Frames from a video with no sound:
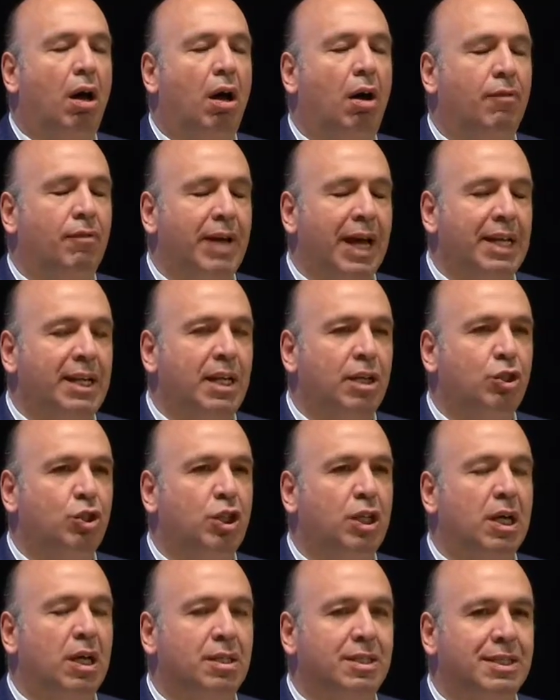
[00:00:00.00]
of
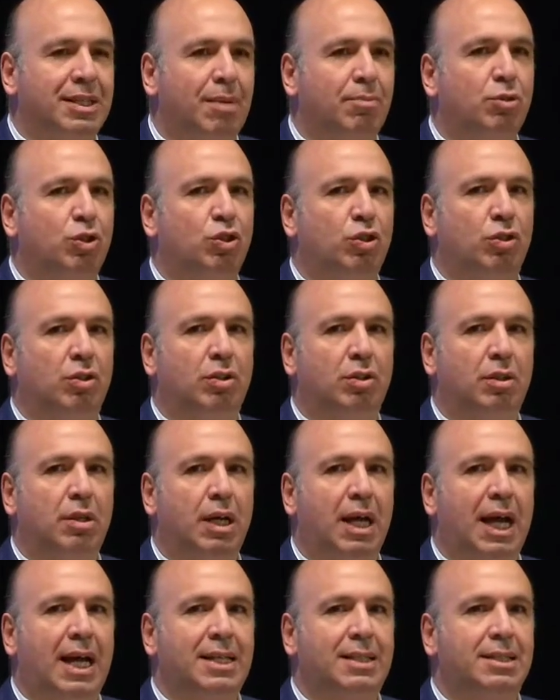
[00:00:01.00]
energy consumption
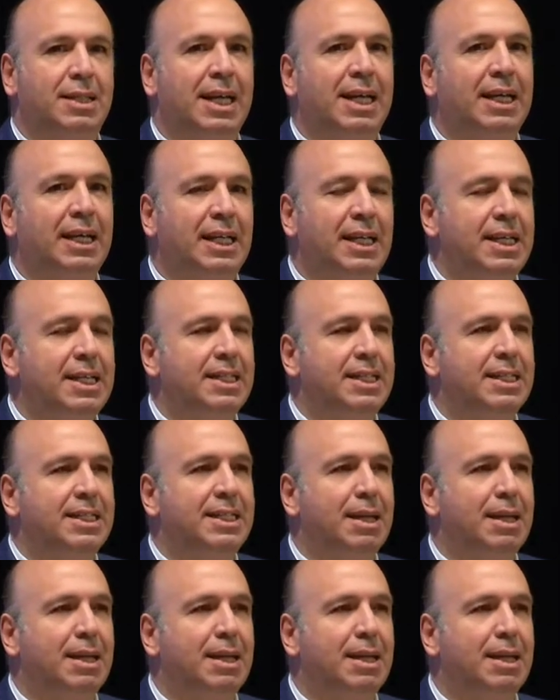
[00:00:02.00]
has increased